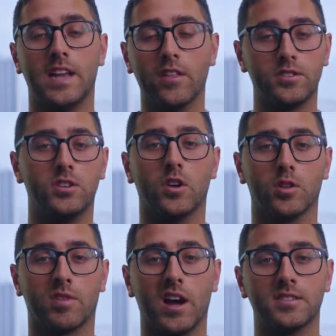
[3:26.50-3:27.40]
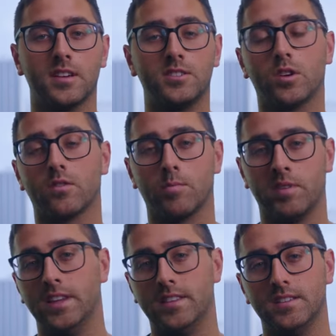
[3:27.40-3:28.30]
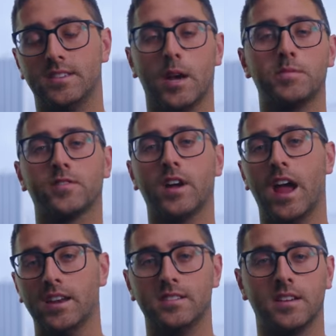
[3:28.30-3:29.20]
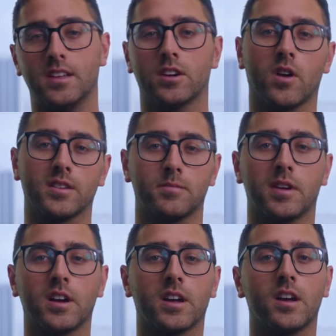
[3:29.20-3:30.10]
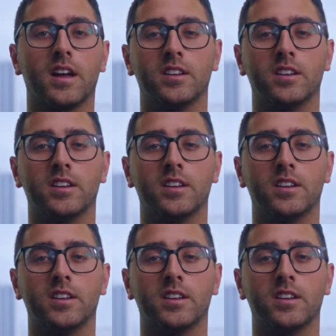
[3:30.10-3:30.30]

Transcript: Now that you know the process, you can repeat these steps for any city across America,